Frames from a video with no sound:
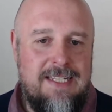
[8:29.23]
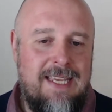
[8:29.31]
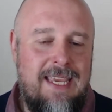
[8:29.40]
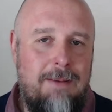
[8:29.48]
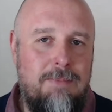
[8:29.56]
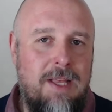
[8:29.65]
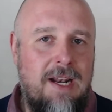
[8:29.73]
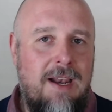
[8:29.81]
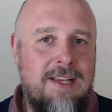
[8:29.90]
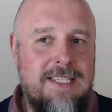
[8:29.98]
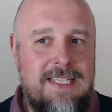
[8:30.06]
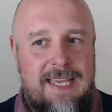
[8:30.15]
to keep the
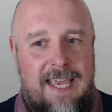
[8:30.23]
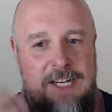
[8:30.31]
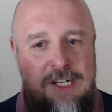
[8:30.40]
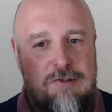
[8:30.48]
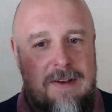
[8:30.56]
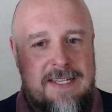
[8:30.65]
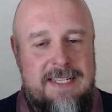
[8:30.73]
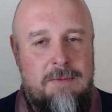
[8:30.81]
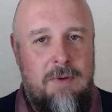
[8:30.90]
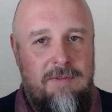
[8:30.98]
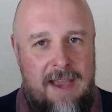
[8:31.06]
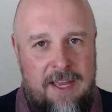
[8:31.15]
classes interesting
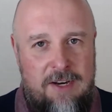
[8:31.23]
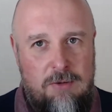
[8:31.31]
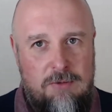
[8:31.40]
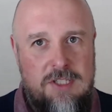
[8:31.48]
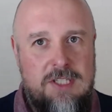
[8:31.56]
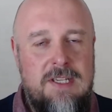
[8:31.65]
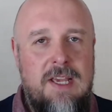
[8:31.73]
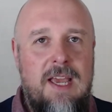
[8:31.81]
with adults.